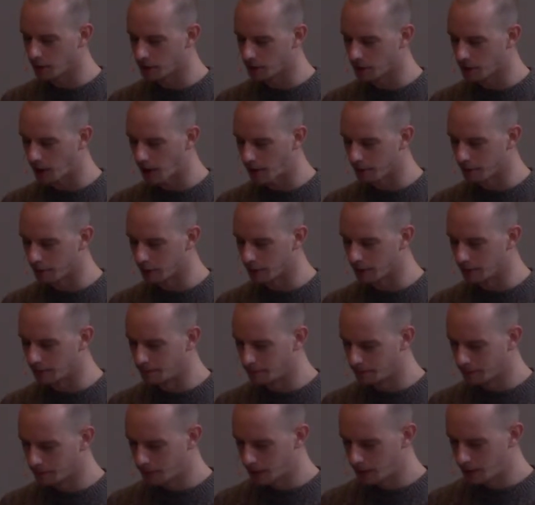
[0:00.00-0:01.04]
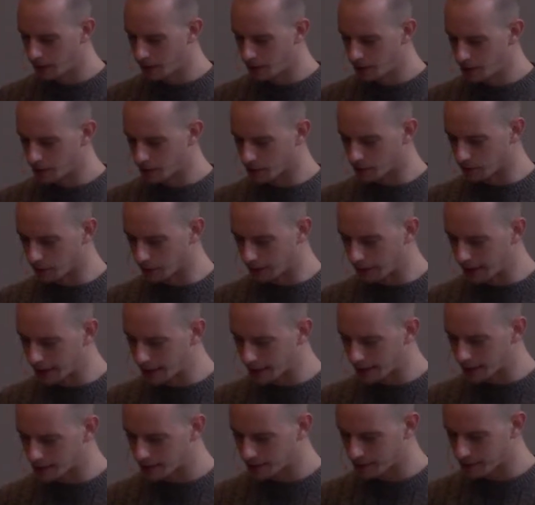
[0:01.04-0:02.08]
sovereign. So lead us